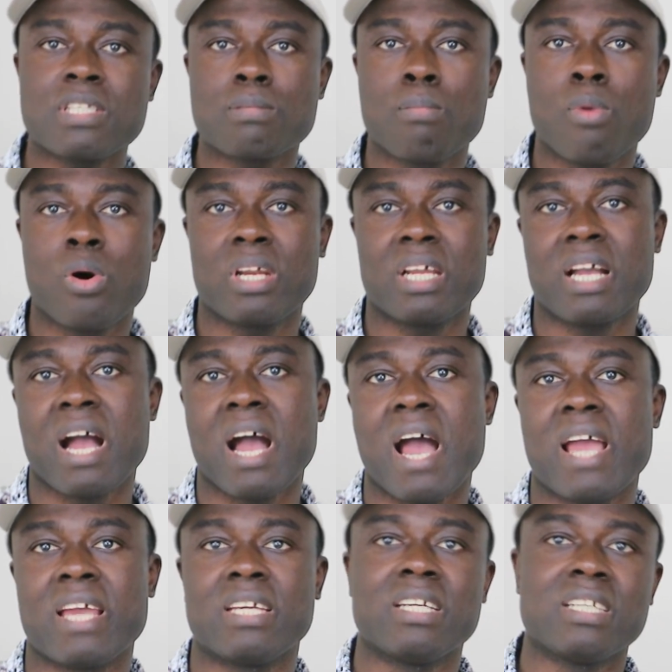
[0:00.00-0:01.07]
is
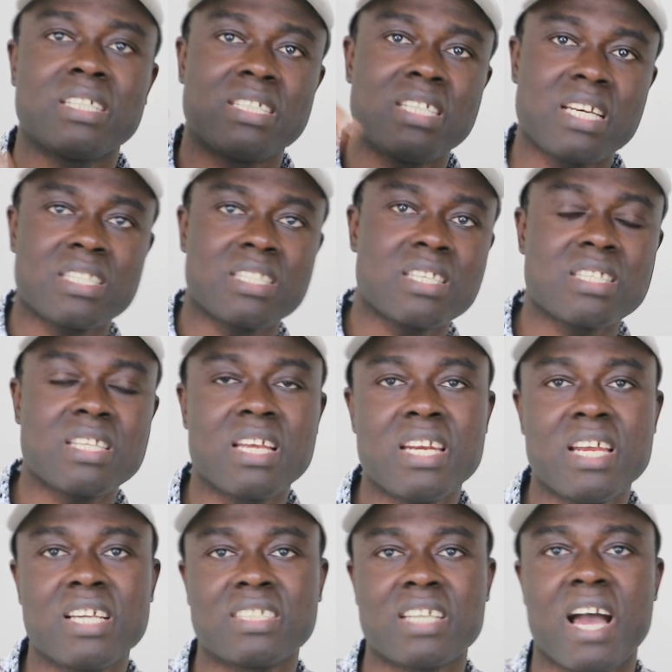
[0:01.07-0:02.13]
Mordecai. This is the
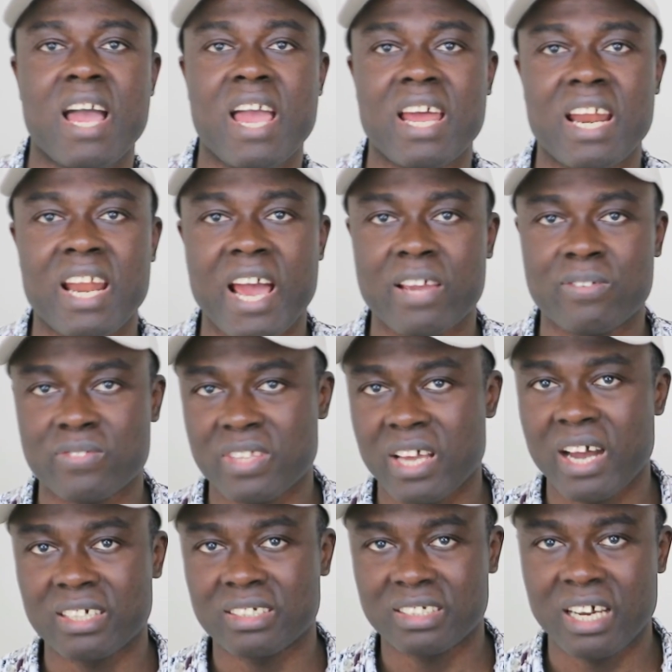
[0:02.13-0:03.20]
Nature and
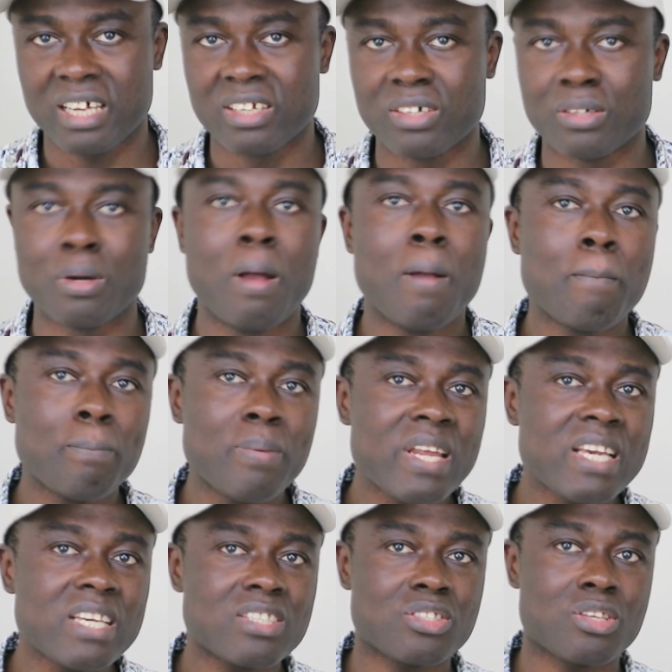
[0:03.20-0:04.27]
Lifestyle channel.
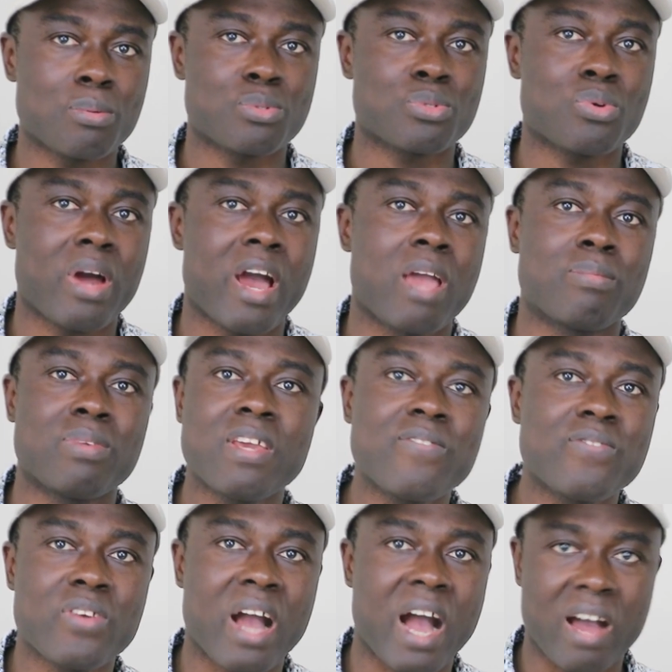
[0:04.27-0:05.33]
Please subscribe
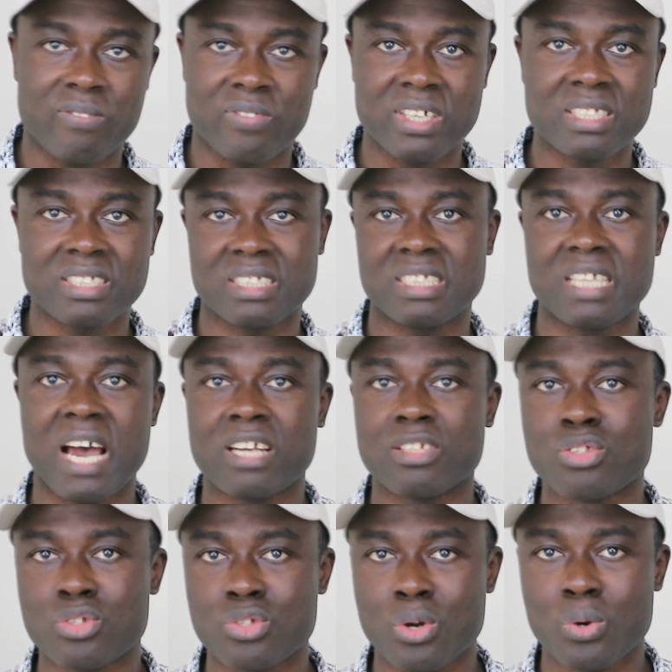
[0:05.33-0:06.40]
if you haven't
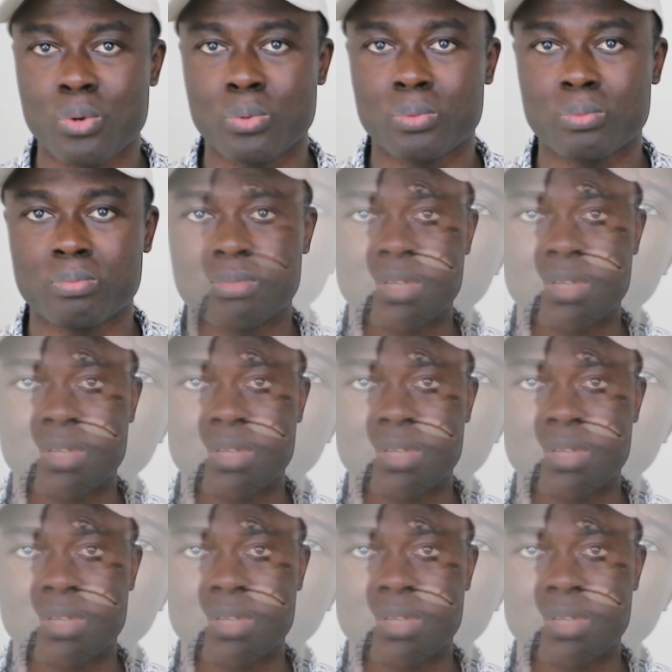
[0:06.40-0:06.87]
done so.